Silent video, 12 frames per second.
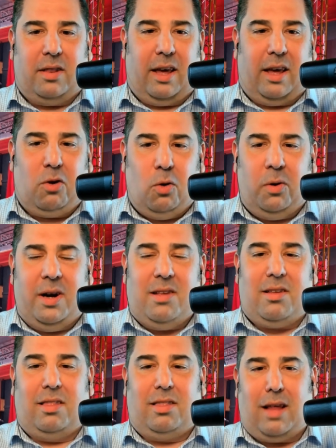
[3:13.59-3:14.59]
and like
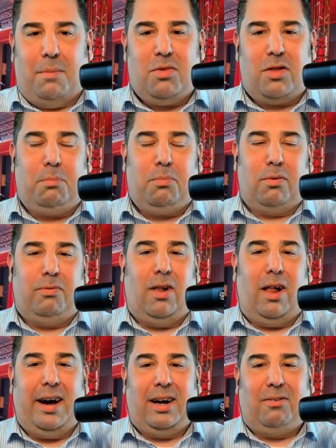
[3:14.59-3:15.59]
coins and thumbs up were
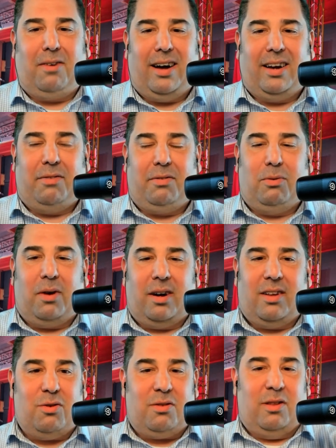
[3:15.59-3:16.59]
flying around everywhere.
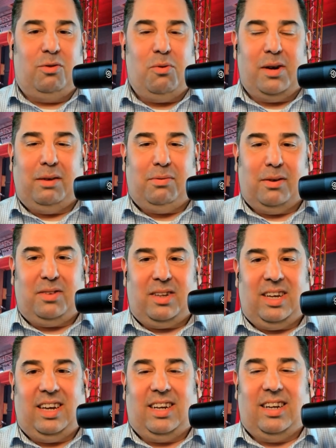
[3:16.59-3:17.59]
This was in
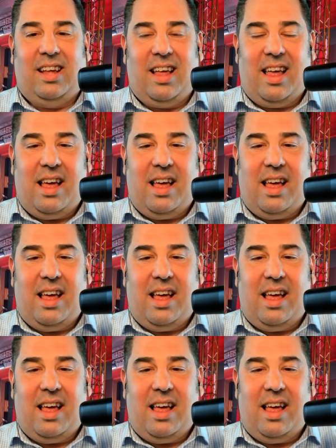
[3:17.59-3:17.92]
2015.